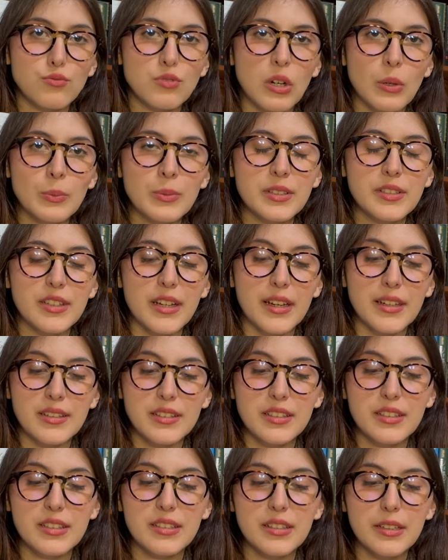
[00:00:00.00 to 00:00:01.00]
Rome
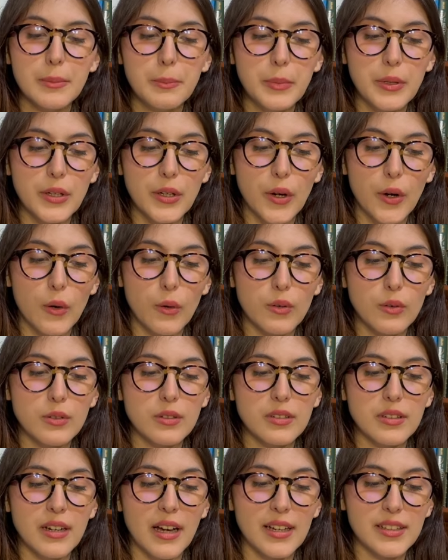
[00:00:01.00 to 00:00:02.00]
sent Scipio
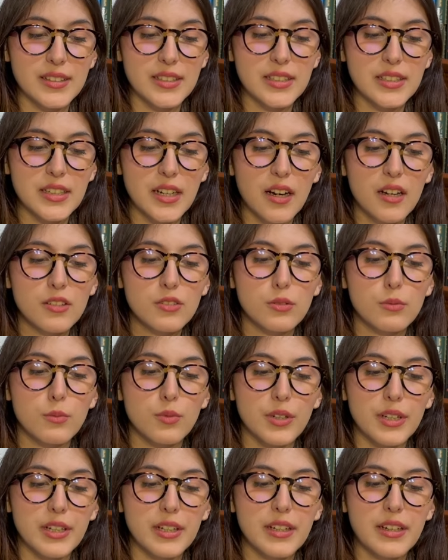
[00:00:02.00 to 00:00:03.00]
Nasica to
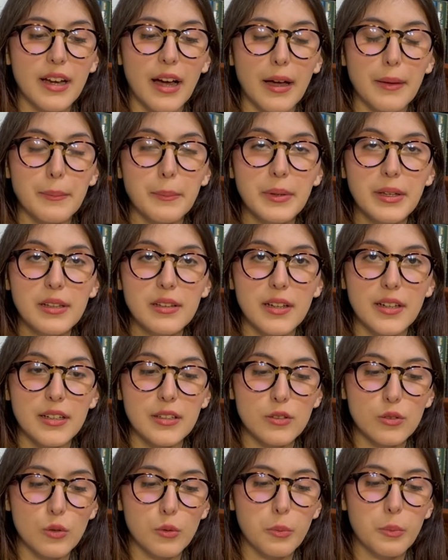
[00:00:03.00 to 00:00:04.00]
bring Caebile
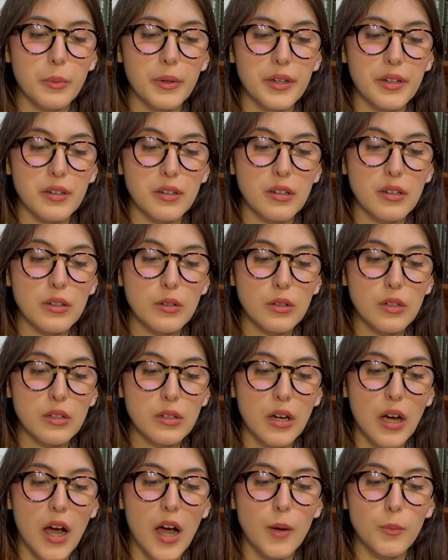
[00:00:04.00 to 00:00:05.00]
to
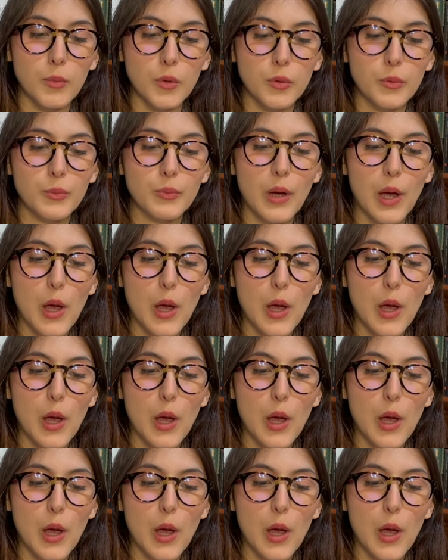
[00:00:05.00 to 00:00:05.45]
Pergamum.